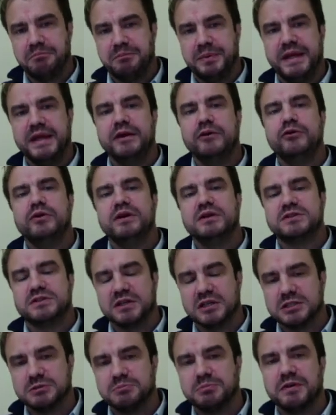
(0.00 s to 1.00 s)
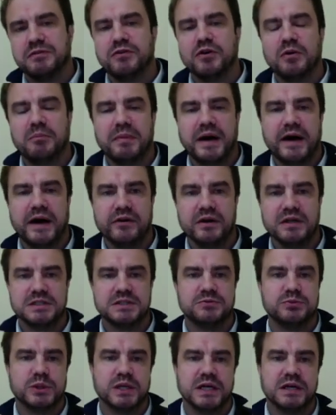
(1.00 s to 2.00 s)
period just before
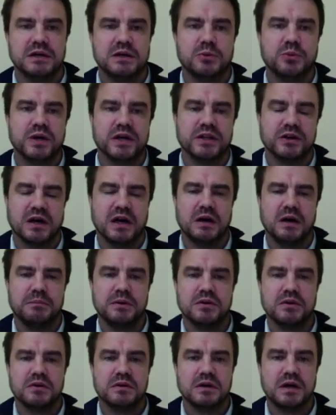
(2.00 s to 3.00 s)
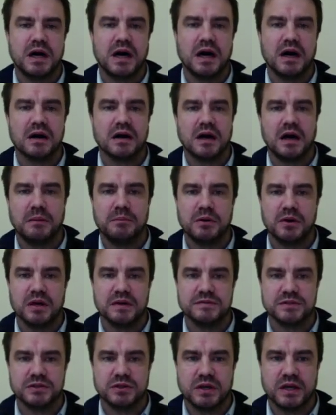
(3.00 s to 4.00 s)
marriage where the couple
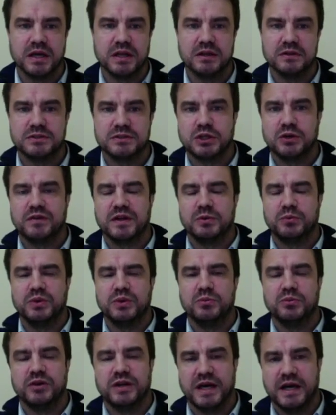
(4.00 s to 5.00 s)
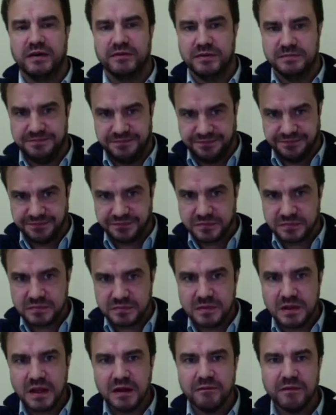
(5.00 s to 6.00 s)
lives together. So that we would have,
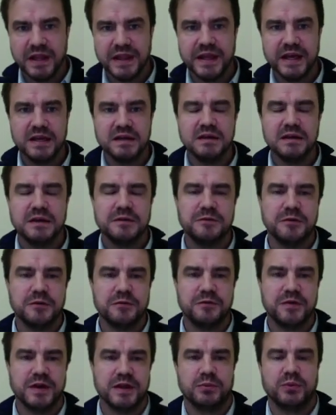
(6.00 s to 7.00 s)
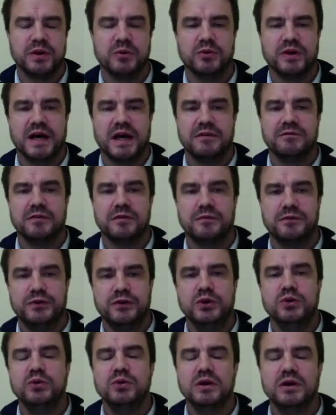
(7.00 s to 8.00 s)
that we would have
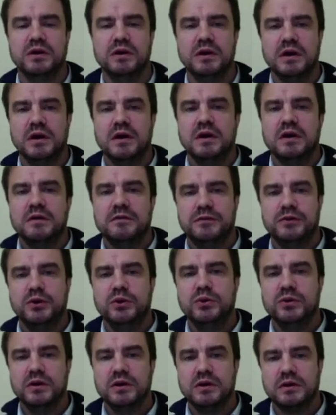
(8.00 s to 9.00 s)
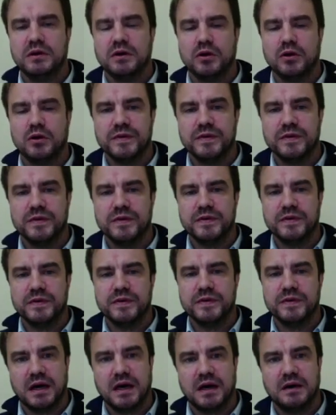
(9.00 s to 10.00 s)
fewer fewer
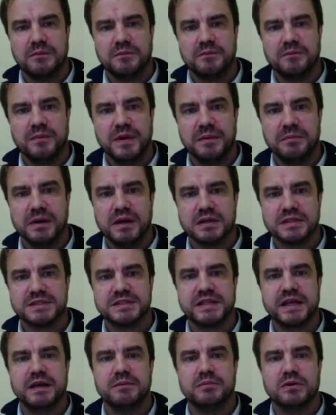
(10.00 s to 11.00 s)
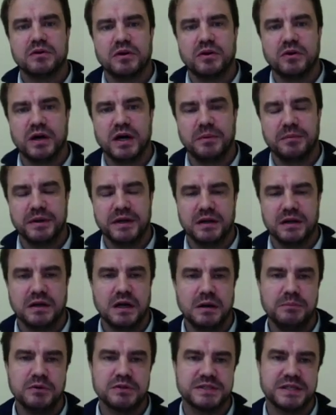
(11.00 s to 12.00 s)
these maybe unstable cohabiting
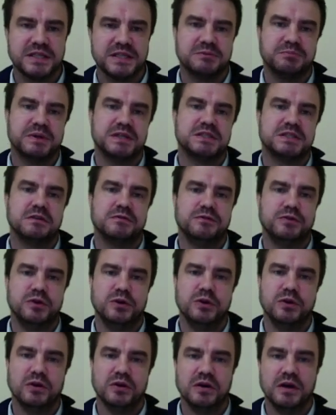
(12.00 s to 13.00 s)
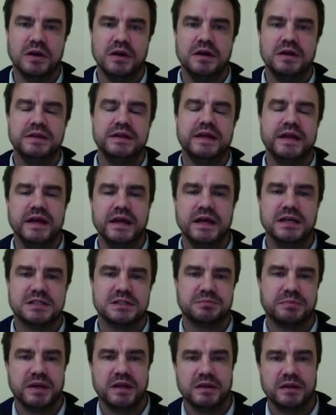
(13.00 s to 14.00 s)
couples, and especially fewer years
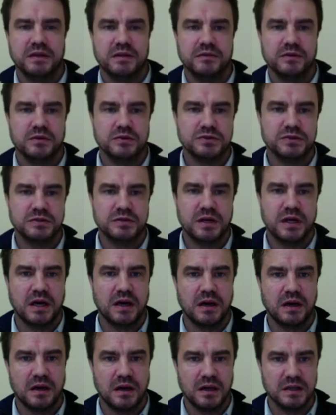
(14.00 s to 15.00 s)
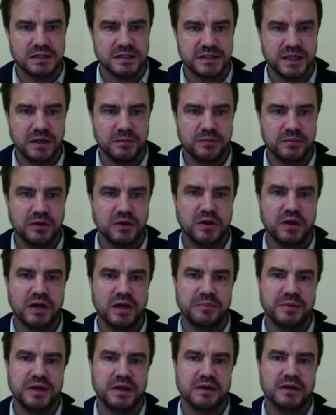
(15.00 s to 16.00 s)
spent in those unstable
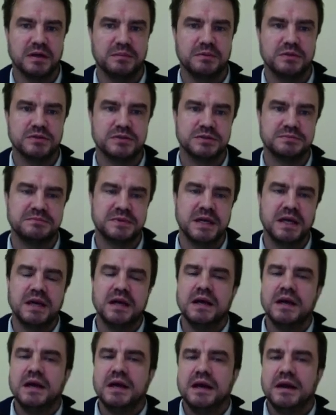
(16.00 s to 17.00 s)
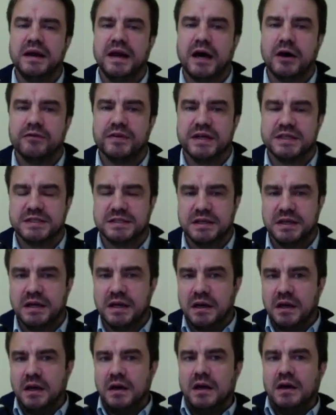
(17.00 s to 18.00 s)
cohabiting couples. Now, there's
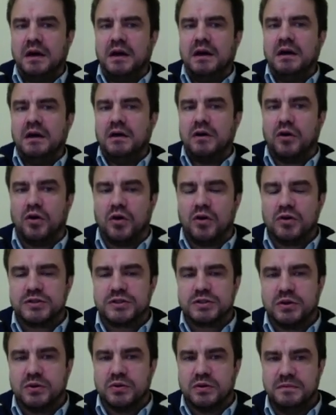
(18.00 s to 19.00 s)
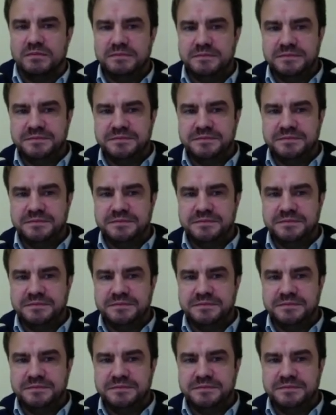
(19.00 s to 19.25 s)
also